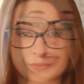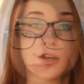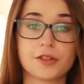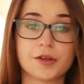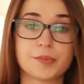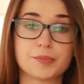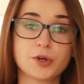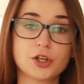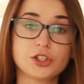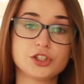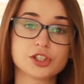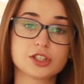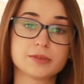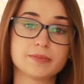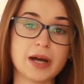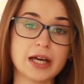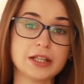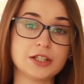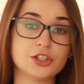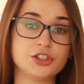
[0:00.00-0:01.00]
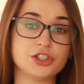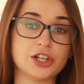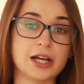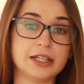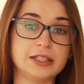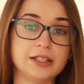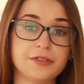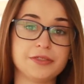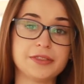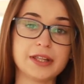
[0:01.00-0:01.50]
The project manager
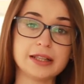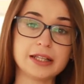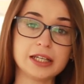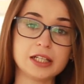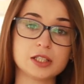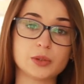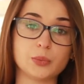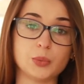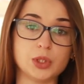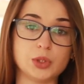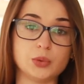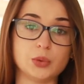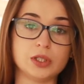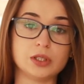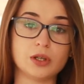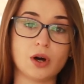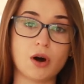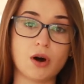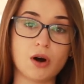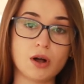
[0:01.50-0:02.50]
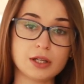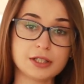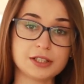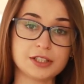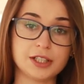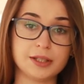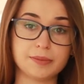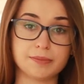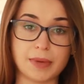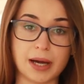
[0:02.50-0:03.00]
is the link between all
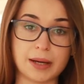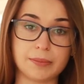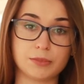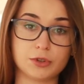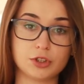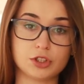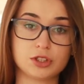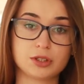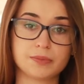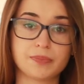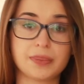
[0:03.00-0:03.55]
team members,